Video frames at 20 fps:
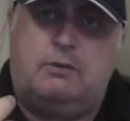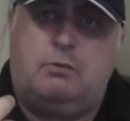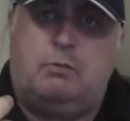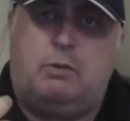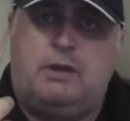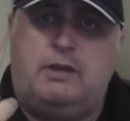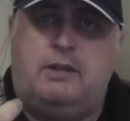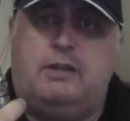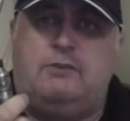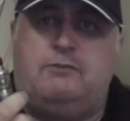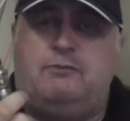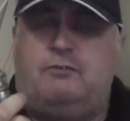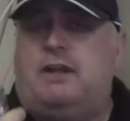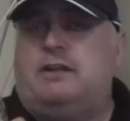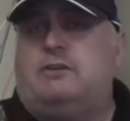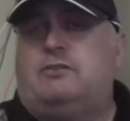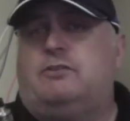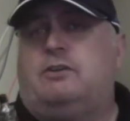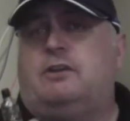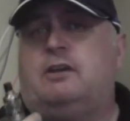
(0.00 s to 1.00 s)
when they
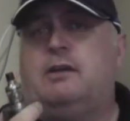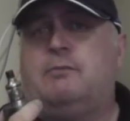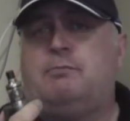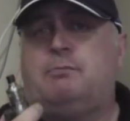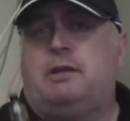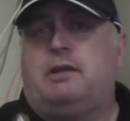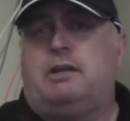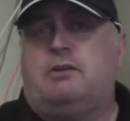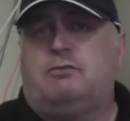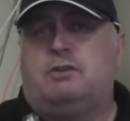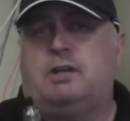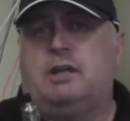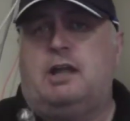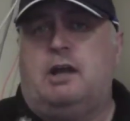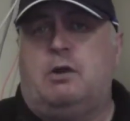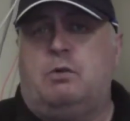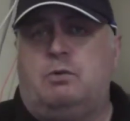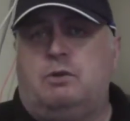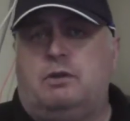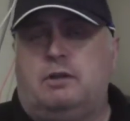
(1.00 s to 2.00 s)
fancy a bit of
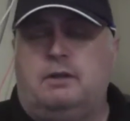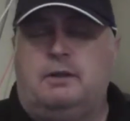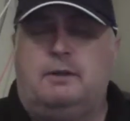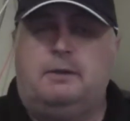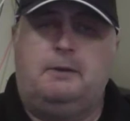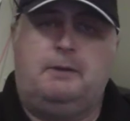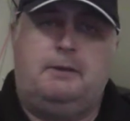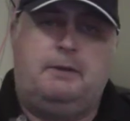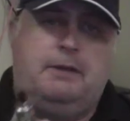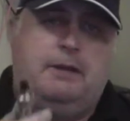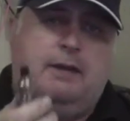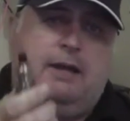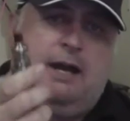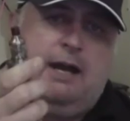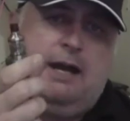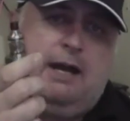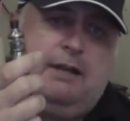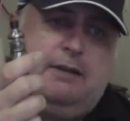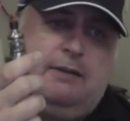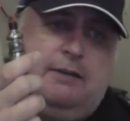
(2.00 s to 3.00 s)
cloud.
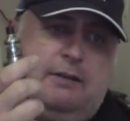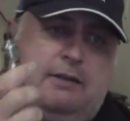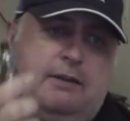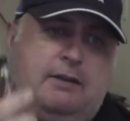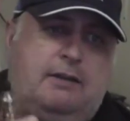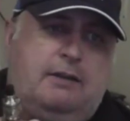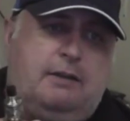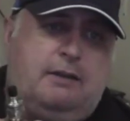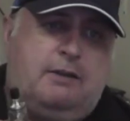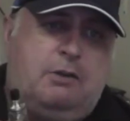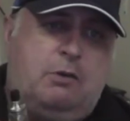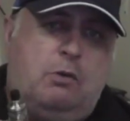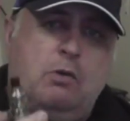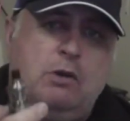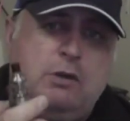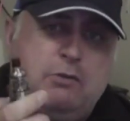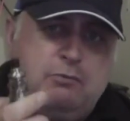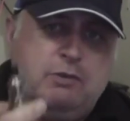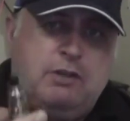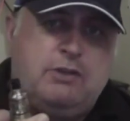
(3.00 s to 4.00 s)
And the
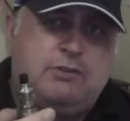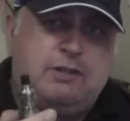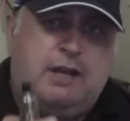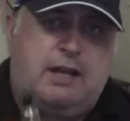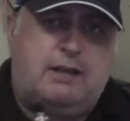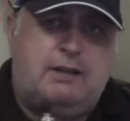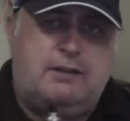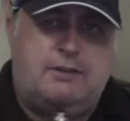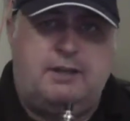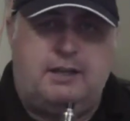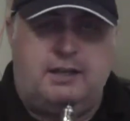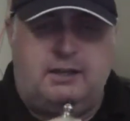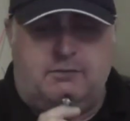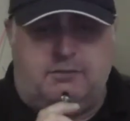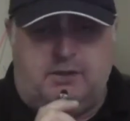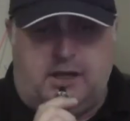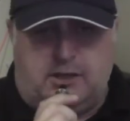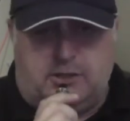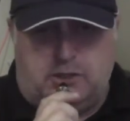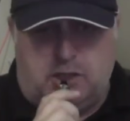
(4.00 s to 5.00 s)
only reason I can think
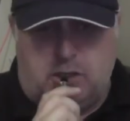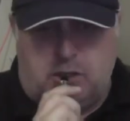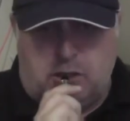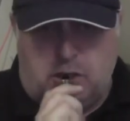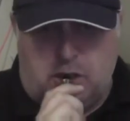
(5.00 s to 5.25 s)
of that